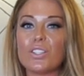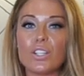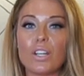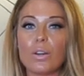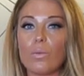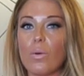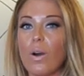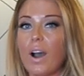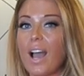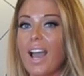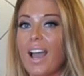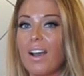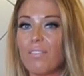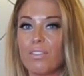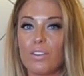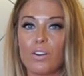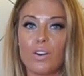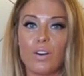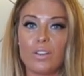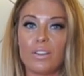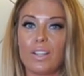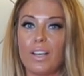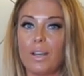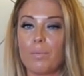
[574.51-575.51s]
do you know what, I haven't
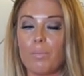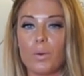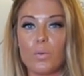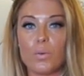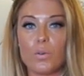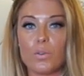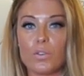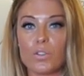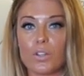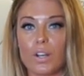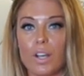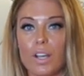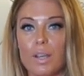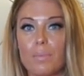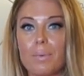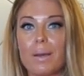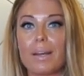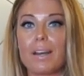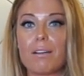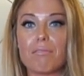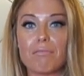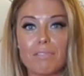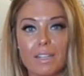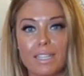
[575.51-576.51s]
got that in my wardrobe
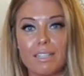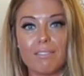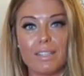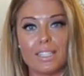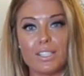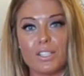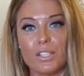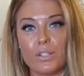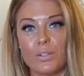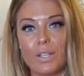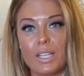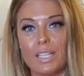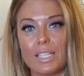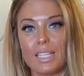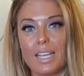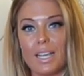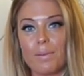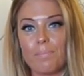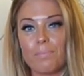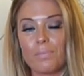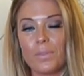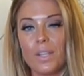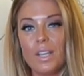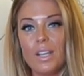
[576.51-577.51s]
and I really, really do need
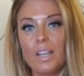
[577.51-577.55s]
it.